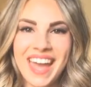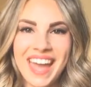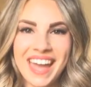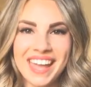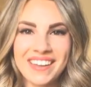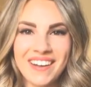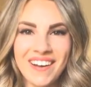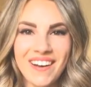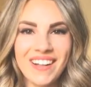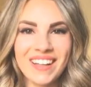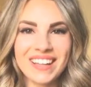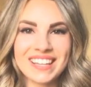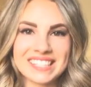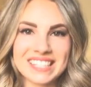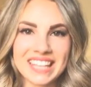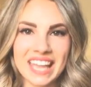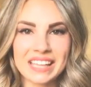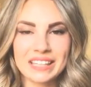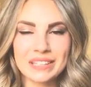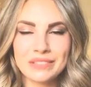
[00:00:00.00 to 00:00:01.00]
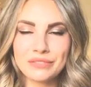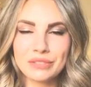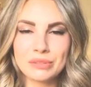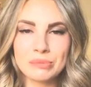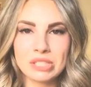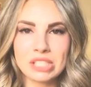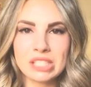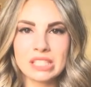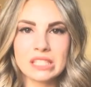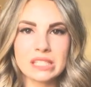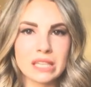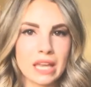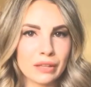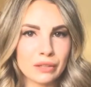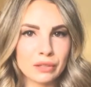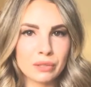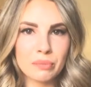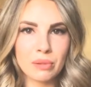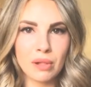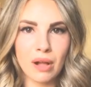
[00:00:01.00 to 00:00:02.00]
Hey y'all, it's Caitlin from She's
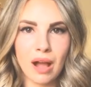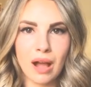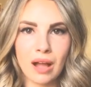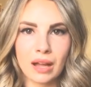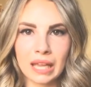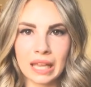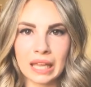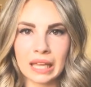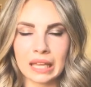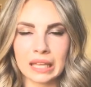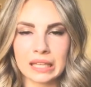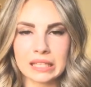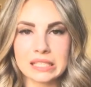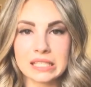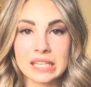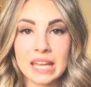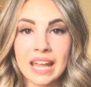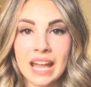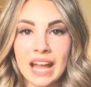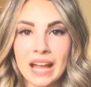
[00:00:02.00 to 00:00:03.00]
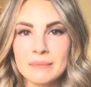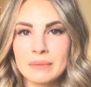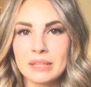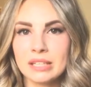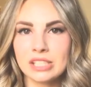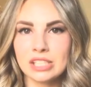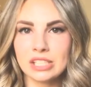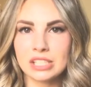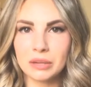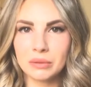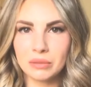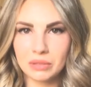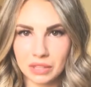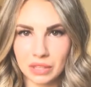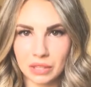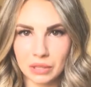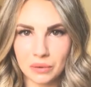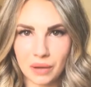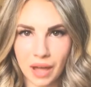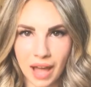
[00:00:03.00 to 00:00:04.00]
Taylor blog, and today I'm going to share with
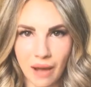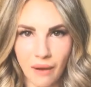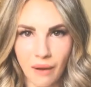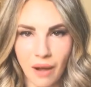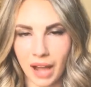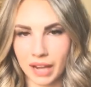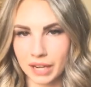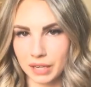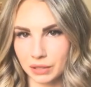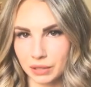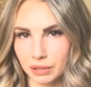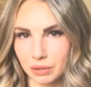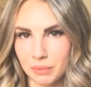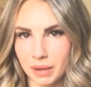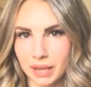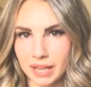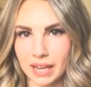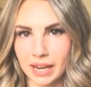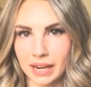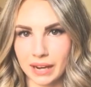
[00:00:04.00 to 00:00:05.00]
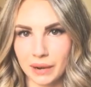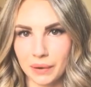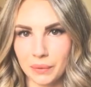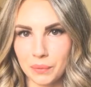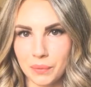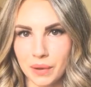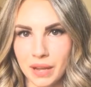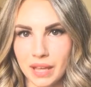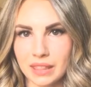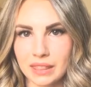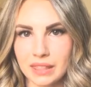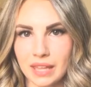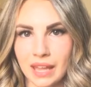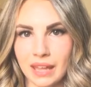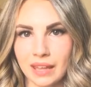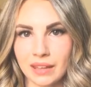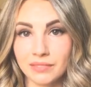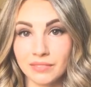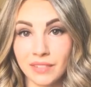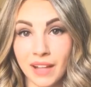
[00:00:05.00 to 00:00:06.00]
you how I curl my hair with
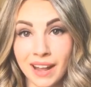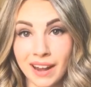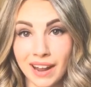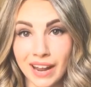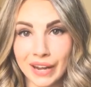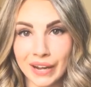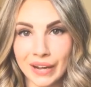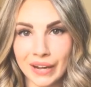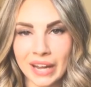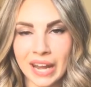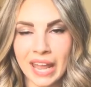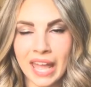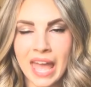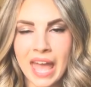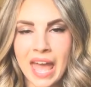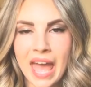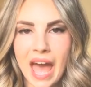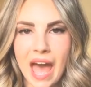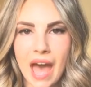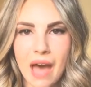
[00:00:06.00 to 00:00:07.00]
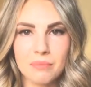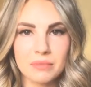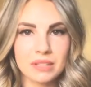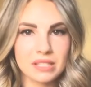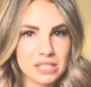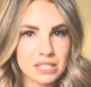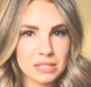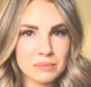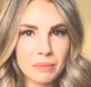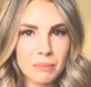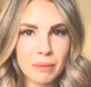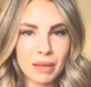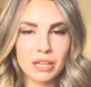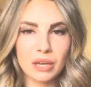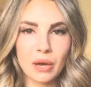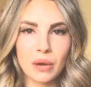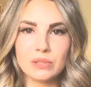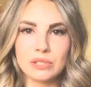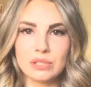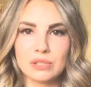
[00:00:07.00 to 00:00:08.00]
a flat iron. This has been my
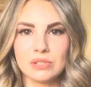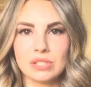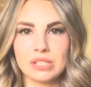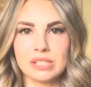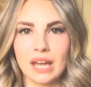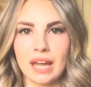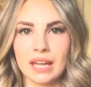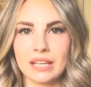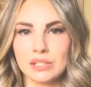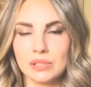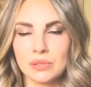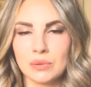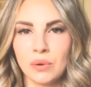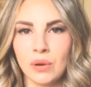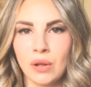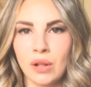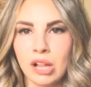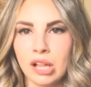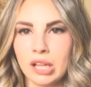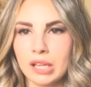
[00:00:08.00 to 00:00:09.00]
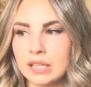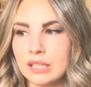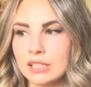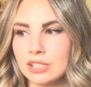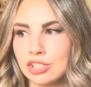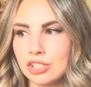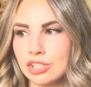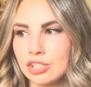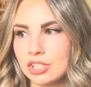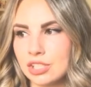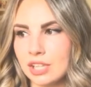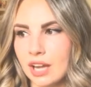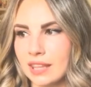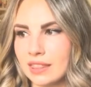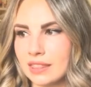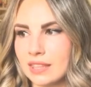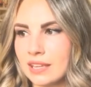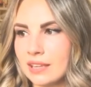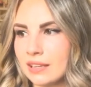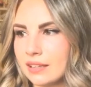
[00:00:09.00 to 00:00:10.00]
go-to since high school. I
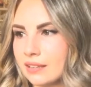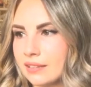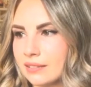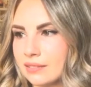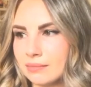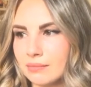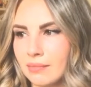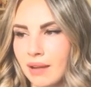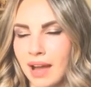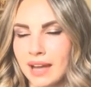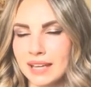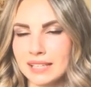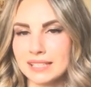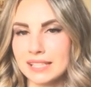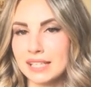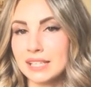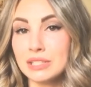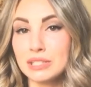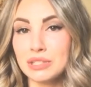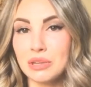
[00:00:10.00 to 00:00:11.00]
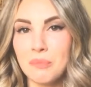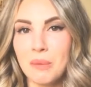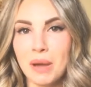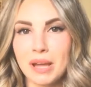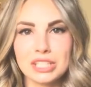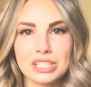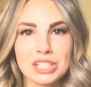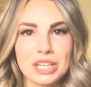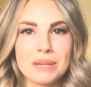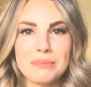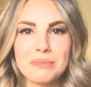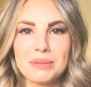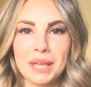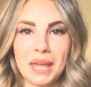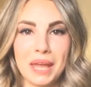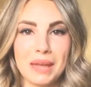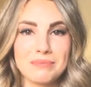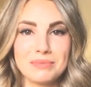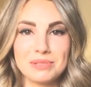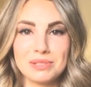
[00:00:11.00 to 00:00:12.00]
think I did it so much and it
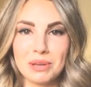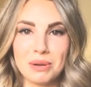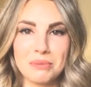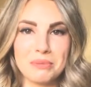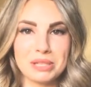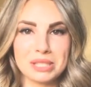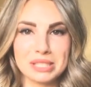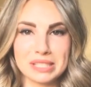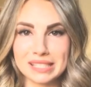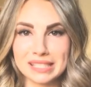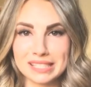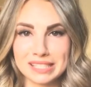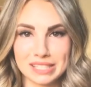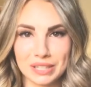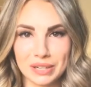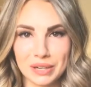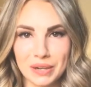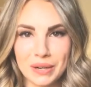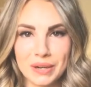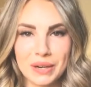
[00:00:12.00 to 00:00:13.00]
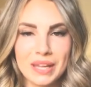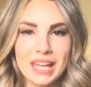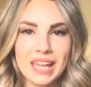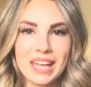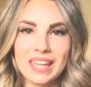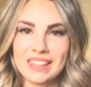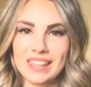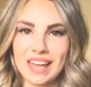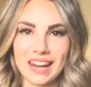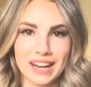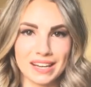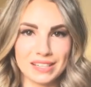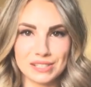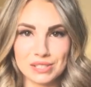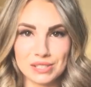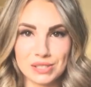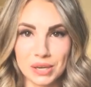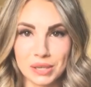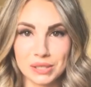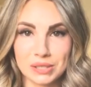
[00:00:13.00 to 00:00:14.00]
became so much easier that I
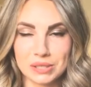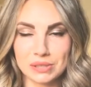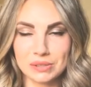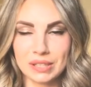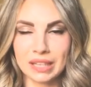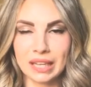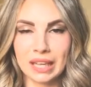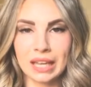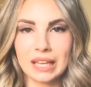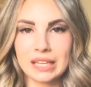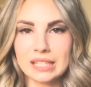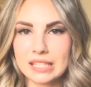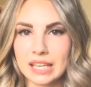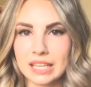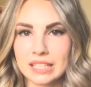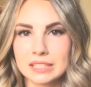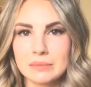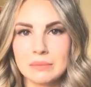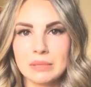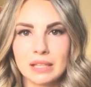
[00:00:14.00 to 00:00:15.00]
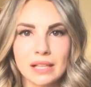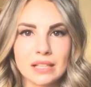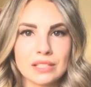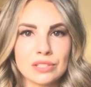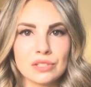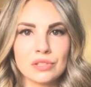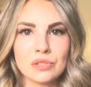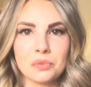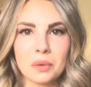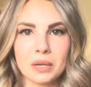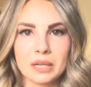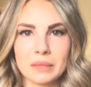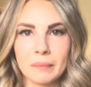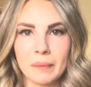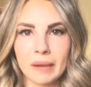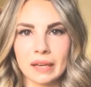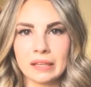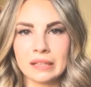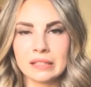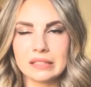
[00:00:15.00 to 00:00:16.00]
just started doing it. It takes me less than 20
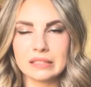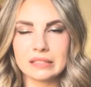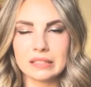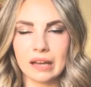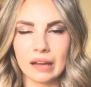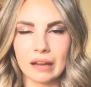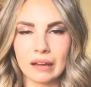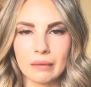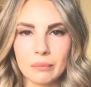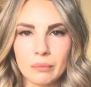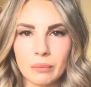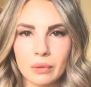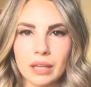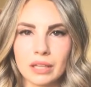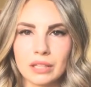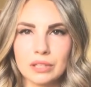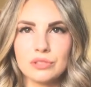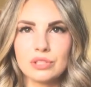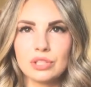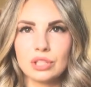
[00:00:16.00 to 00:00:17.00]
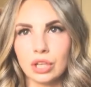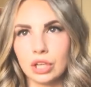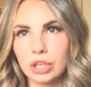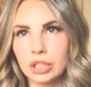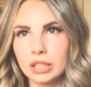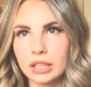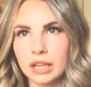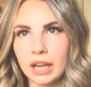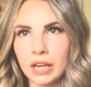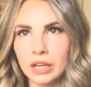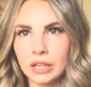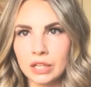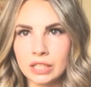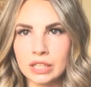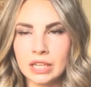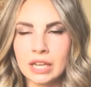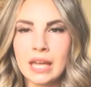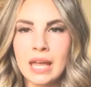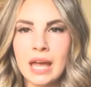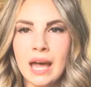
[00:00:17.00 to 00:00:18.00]
minutes. When I use a curling
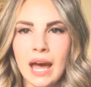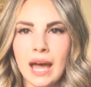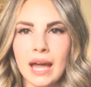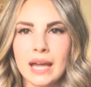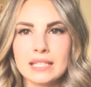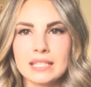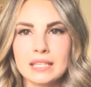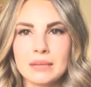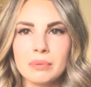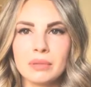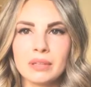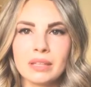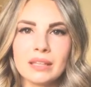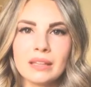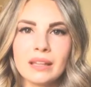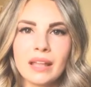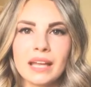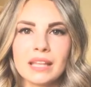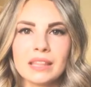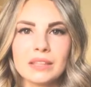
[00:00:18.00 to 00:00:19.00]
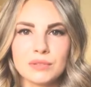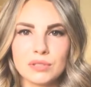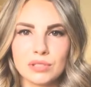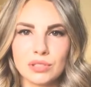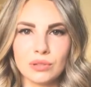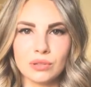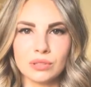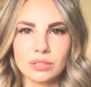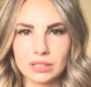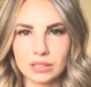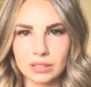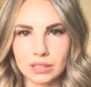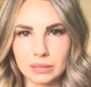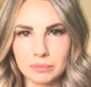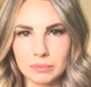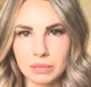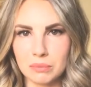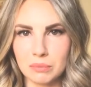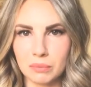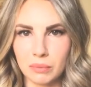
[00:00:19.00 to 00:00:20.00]
iron, I typically like the results a little
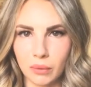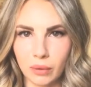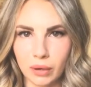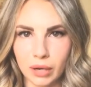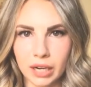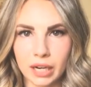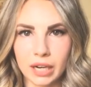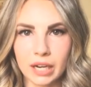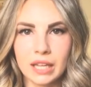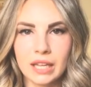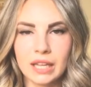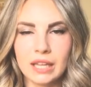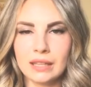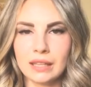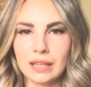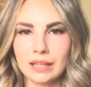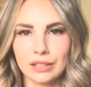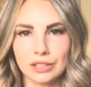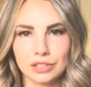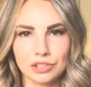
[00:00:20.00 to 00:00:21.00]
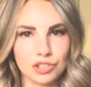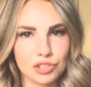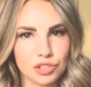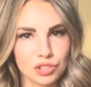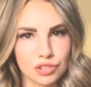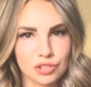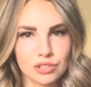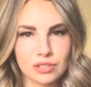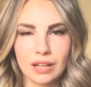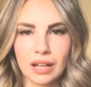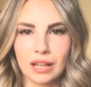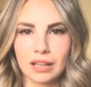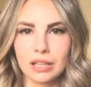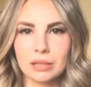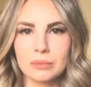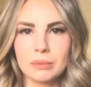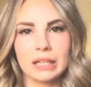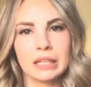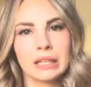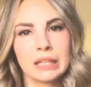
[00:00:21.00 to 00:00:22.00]
bit more. They look just a
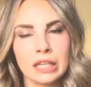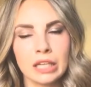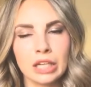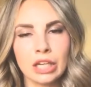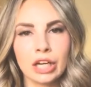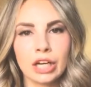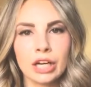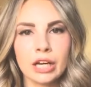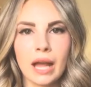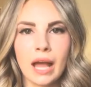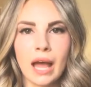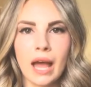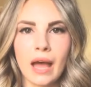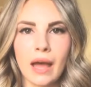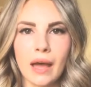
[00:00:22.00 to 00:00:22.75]
little bit cleaner,